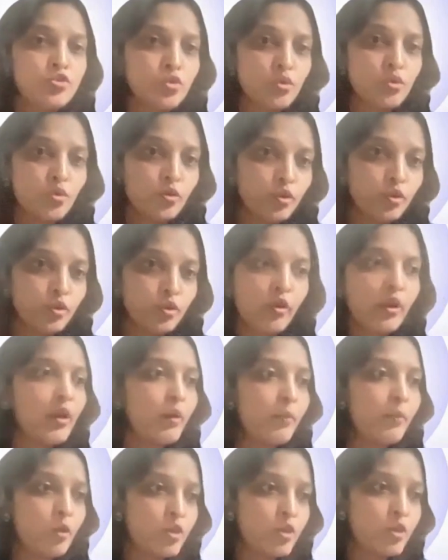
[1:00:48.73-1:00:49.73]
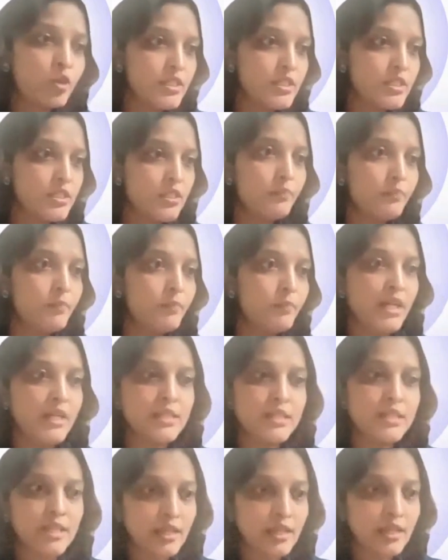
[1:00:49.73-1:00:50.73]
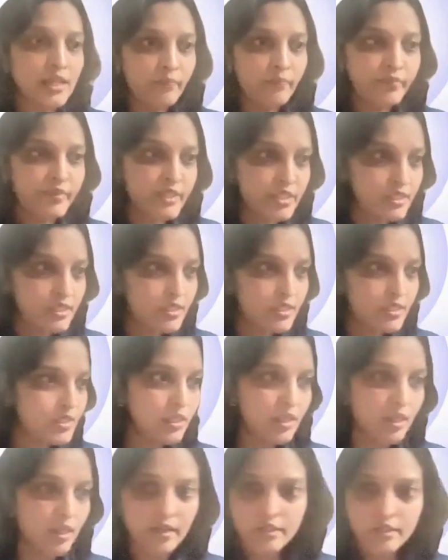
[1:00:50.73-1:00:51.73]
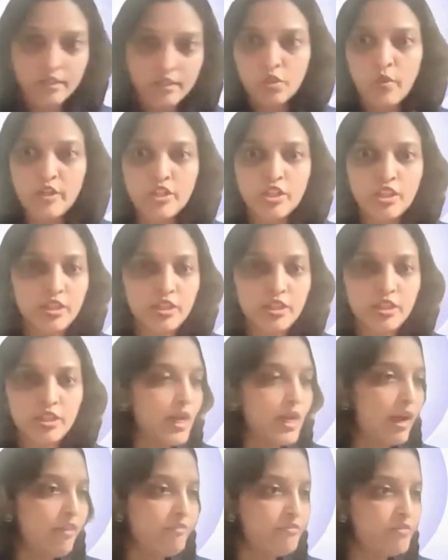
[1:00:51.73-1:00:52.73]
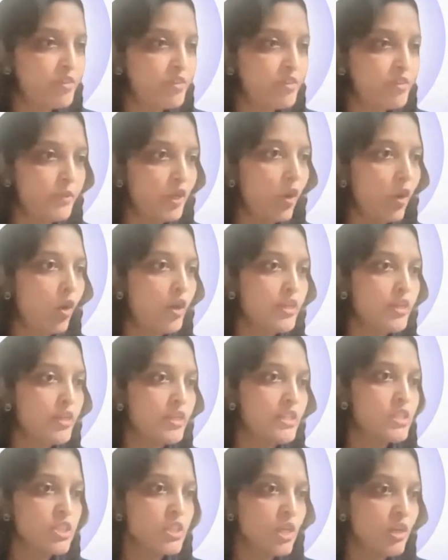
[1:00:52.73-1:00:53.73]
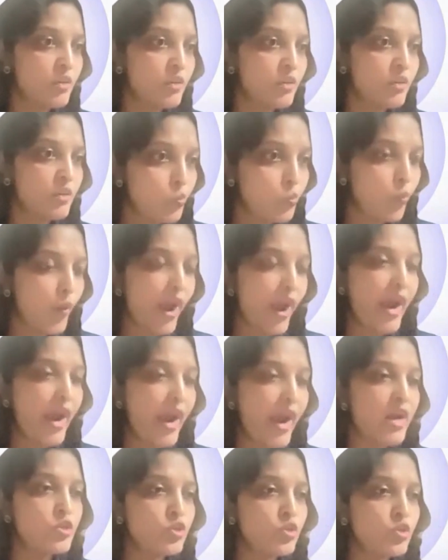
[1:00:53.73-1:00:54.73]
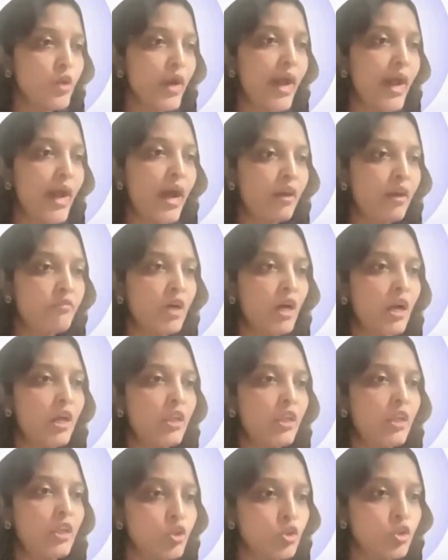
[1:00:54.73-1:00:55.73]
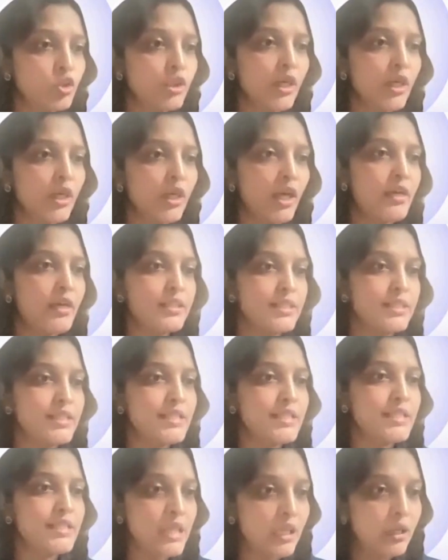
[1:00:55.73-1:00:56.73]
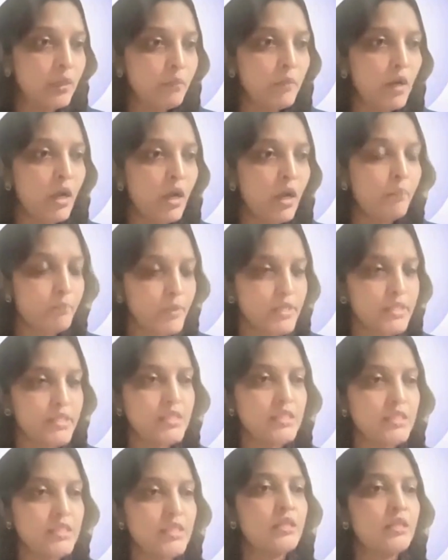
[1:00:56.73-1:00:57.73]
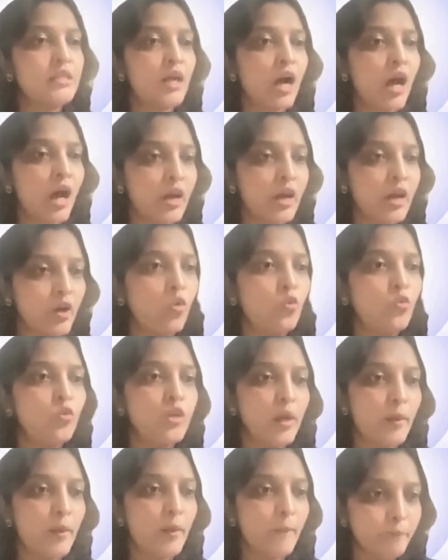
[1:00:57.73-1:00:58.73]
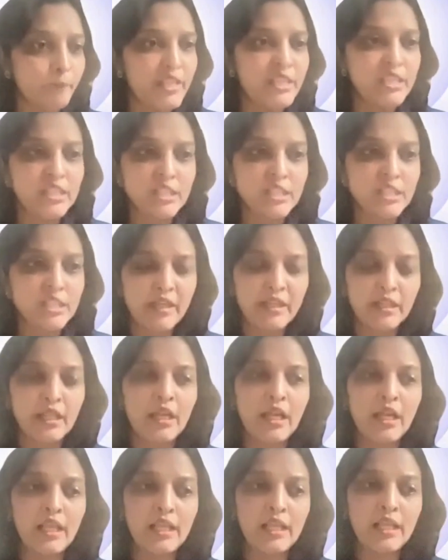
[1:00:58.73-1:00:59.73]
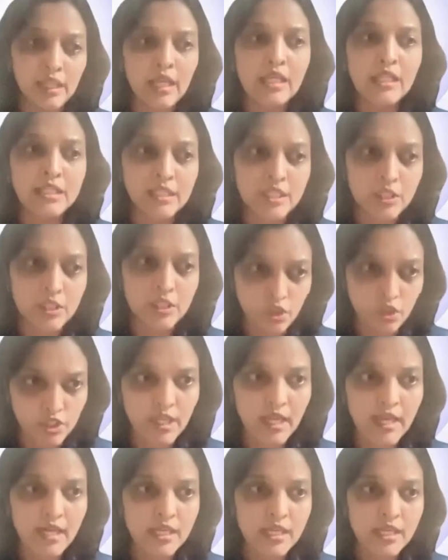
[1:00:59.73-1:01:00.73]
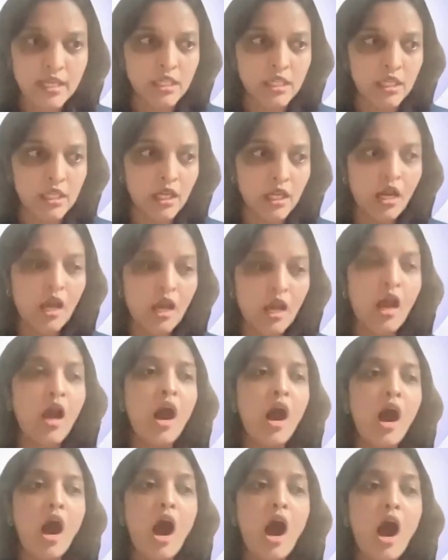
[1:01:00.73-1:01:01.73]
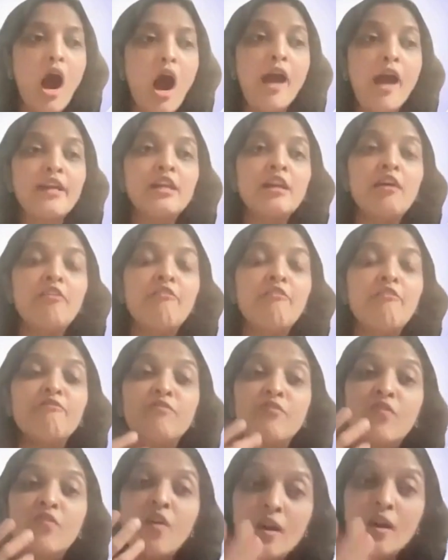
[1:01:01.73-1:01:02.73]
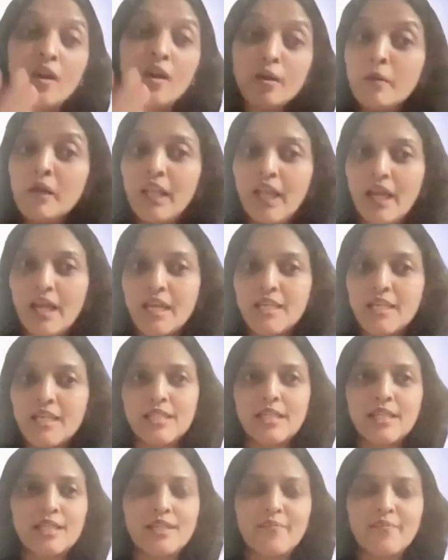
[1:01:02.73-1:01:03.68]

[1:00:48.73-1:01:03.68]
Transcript: So, talking about destigmatizing, this is the last question that I have from the audience. If you were to have a look at the stigma present around men's mental health in society and verbalize